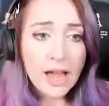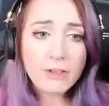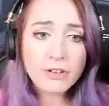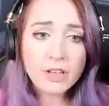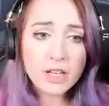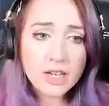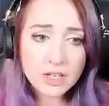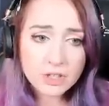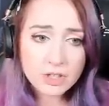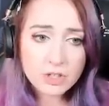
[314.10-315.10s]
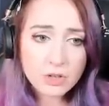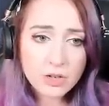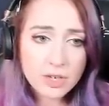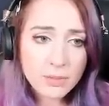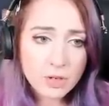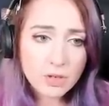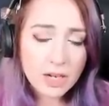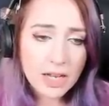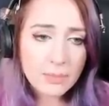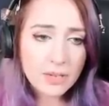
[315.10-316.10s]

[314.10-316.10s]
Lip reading: feel a connection to Joy, I'm not gonna lie,